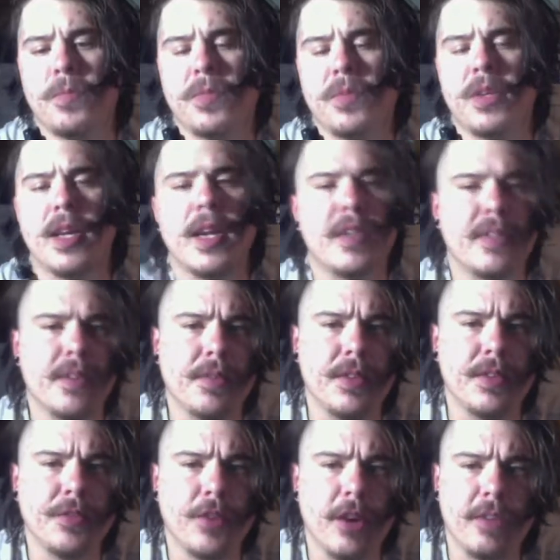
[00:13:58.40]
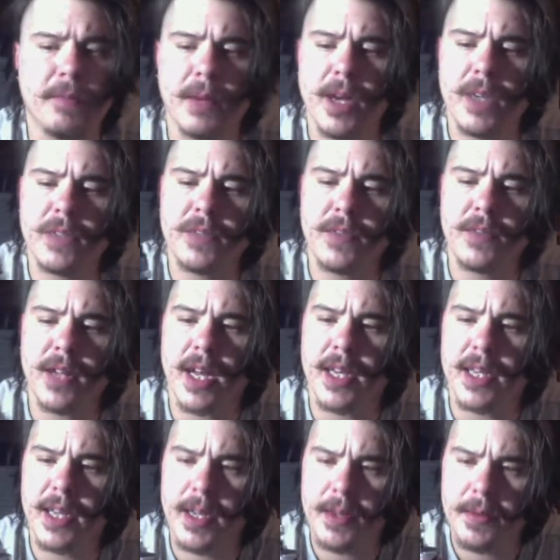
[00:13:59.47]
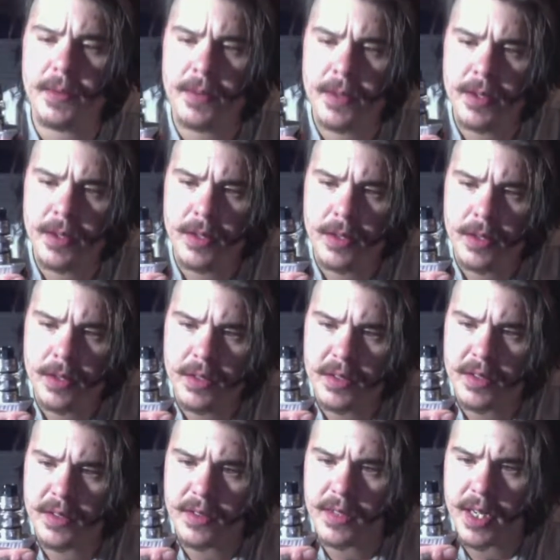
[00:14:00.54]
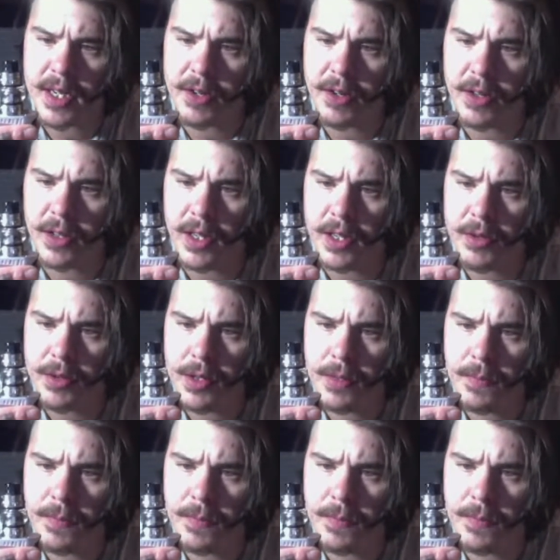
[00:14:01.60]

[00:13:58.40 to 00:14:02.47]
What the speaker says: Yeah, $75 for that kit. Just get your own liquid.